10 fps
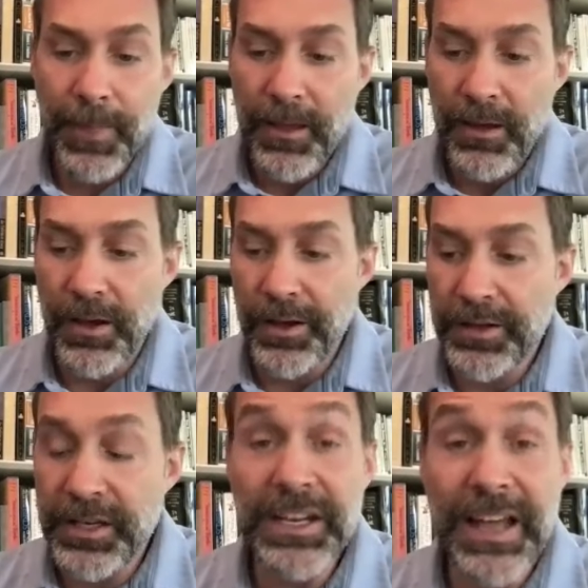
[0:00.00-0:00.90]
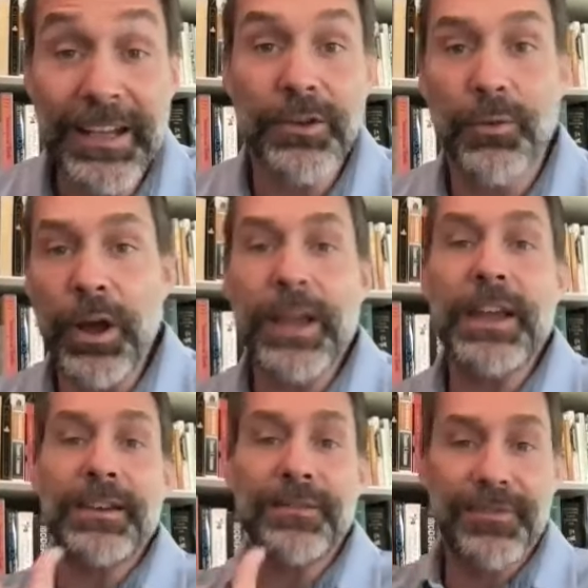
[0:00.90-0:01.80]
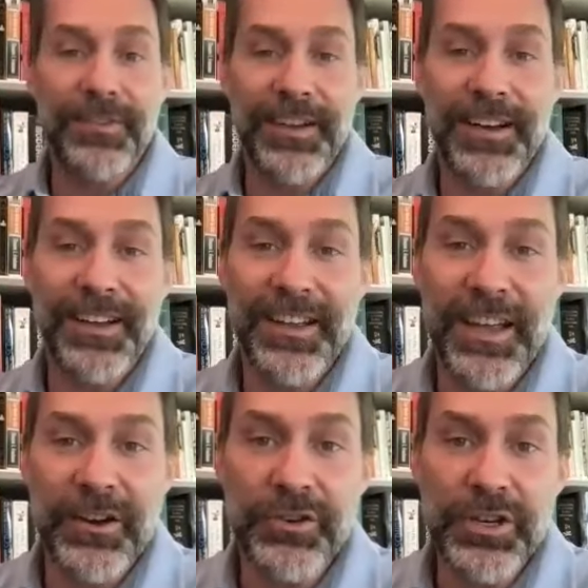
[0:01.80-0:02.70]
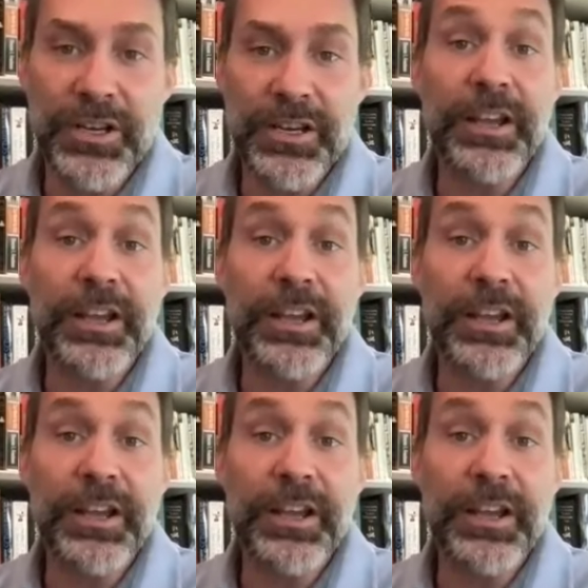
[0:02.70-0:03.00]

uh, kinetic wave uh, energy.